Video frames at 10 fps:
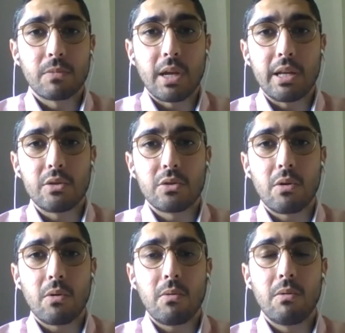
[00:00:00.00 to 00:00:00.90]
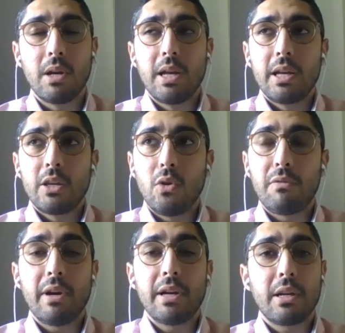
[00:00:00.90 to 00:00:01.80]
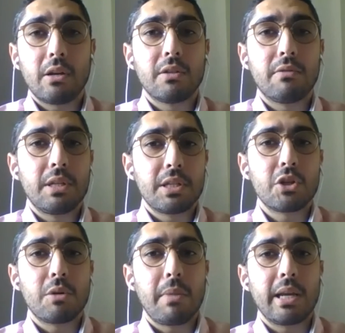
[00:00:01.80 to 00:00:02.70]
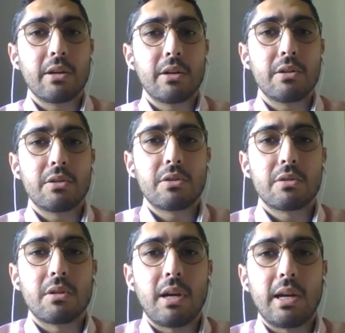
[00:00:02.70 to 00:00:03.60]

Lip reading: And so you'll find a lot of decision makers